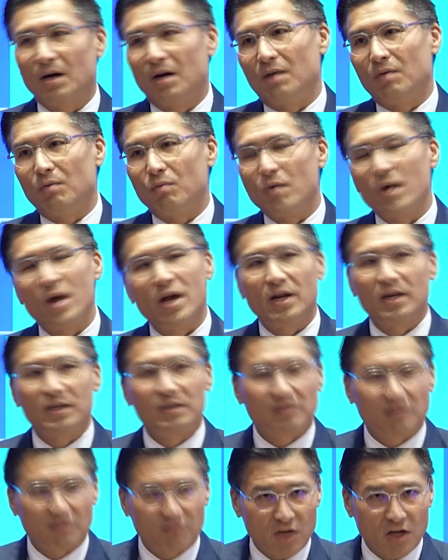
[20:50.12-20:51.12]
Where
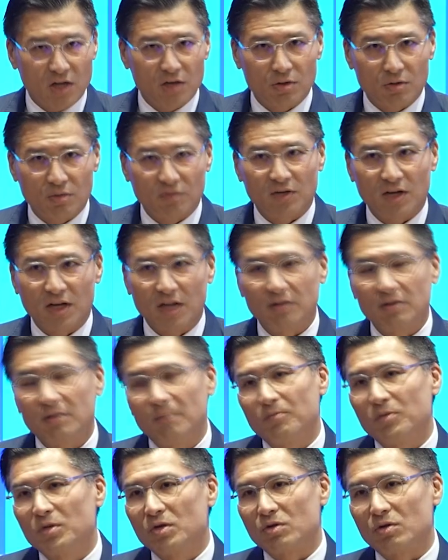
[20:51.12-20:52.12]
is the value of that?
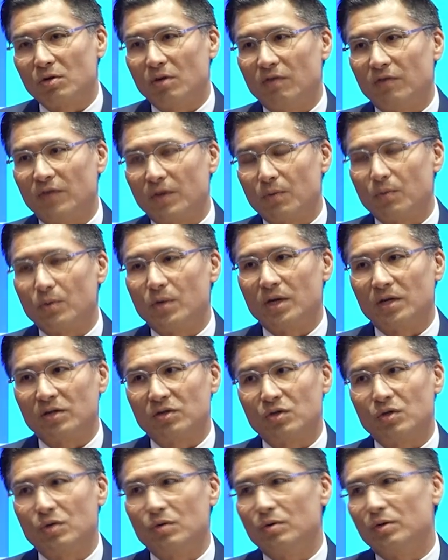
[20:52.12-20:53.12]
So I think we are
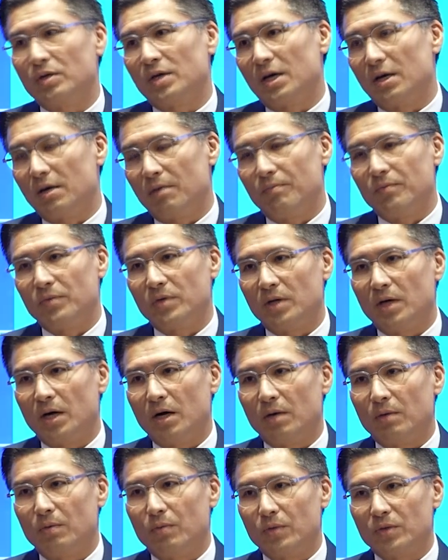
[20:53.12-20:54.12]
still
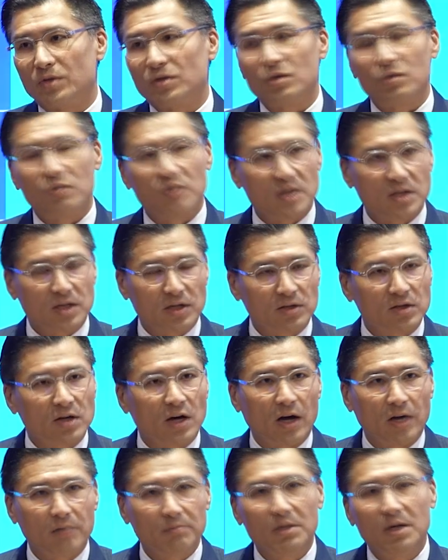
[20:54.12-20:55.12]
we're still needing
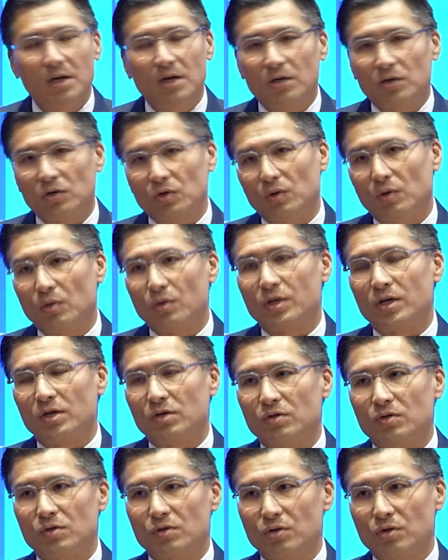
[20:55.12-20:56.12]
time to look
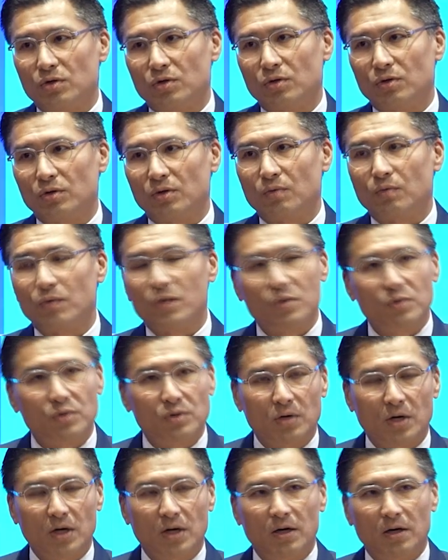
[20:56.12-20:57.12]
into the real
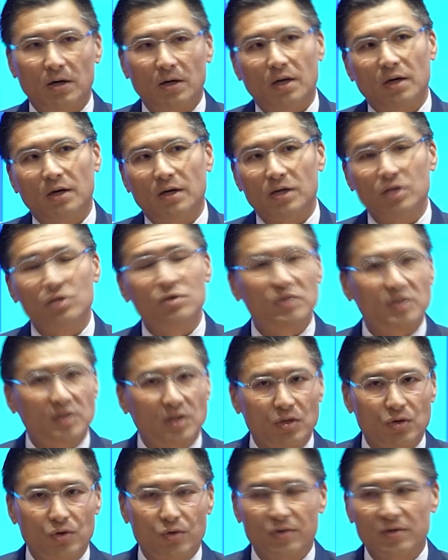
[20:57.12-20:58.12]

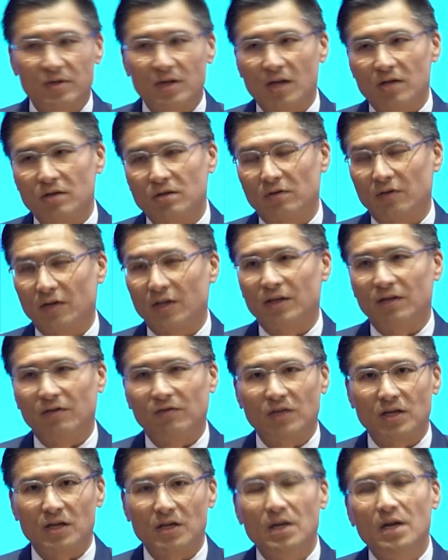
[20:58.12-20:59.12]
interesting use case of
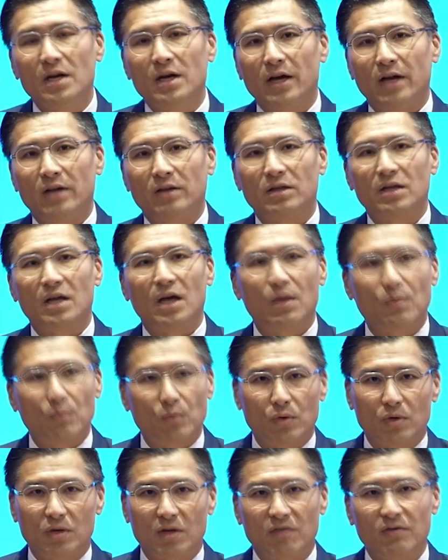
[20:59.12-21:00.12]
NFT, and that
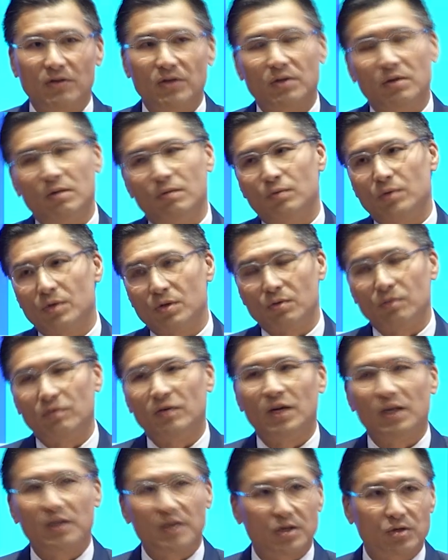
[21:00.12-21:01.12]
will give it the real
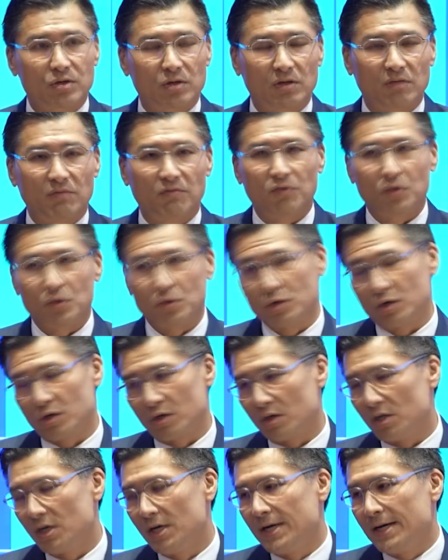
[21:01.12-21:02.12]
valuation in
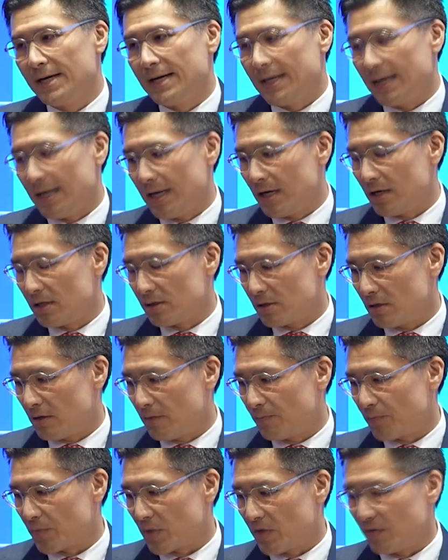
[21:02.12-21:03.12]
future. And
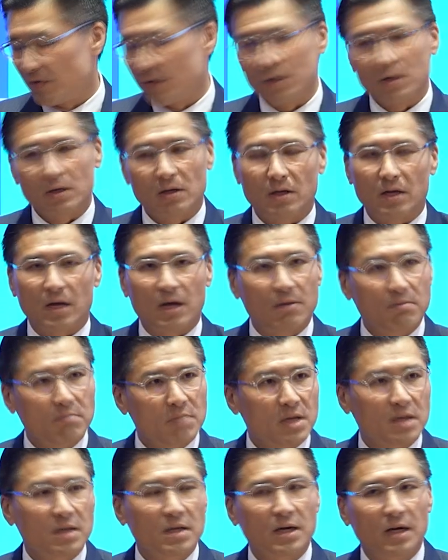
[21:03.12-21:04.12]
I think
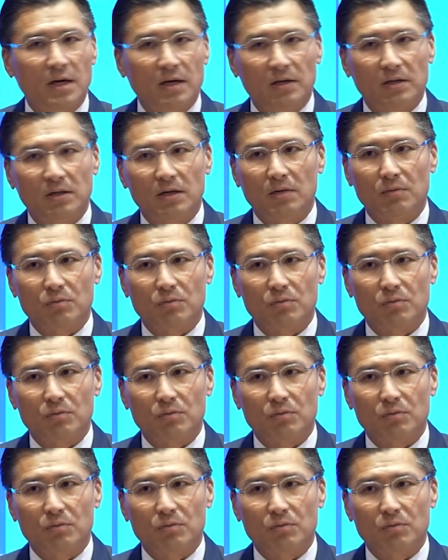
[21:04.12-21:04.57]
gaming and